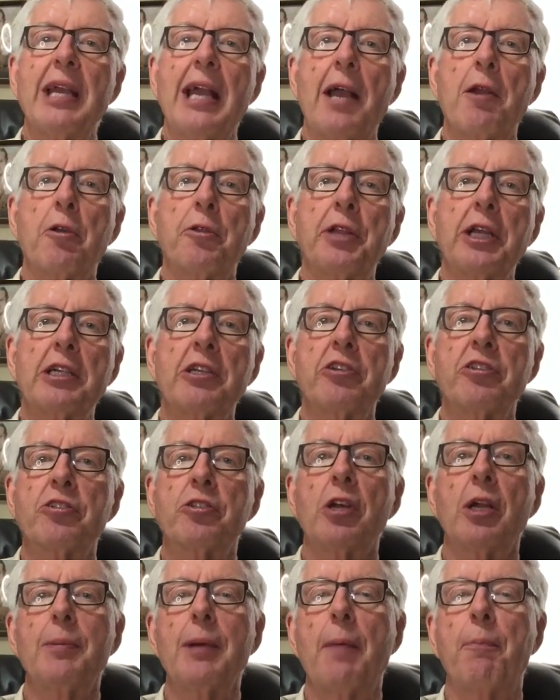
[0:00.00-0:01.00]
I don't think this is
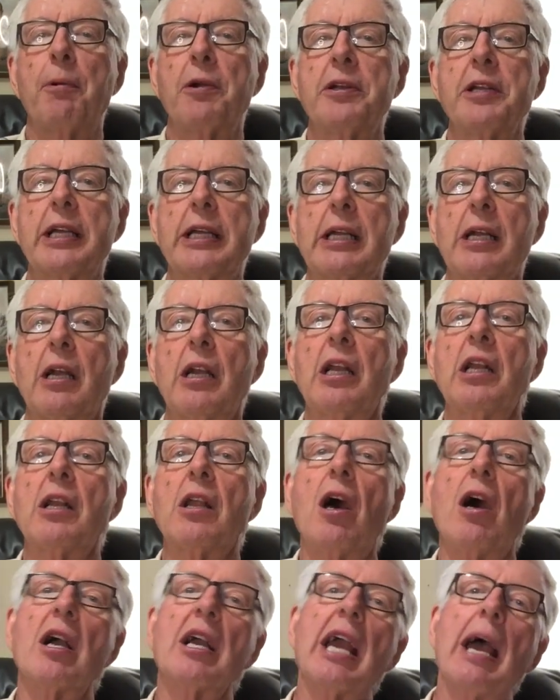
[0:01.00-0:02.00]
going to be a particularly long